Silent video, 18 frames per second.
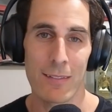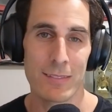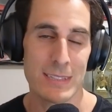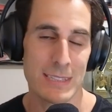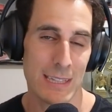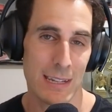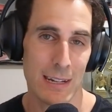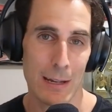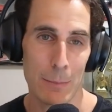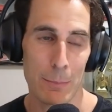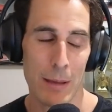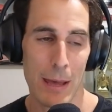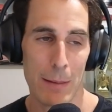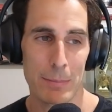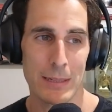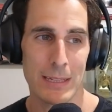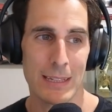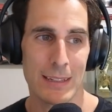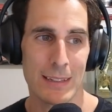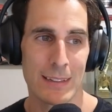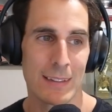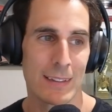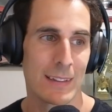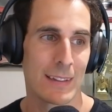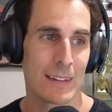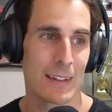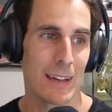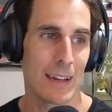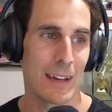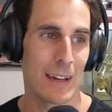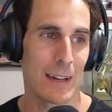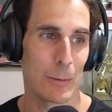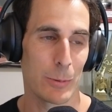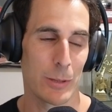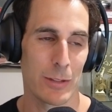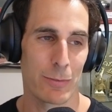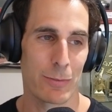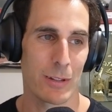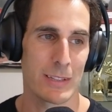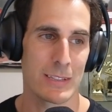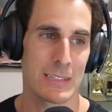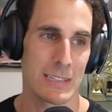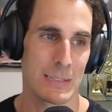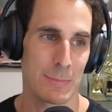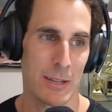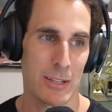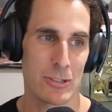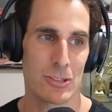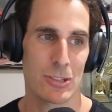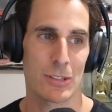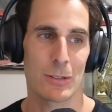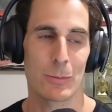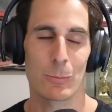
setup happening with the front suspension.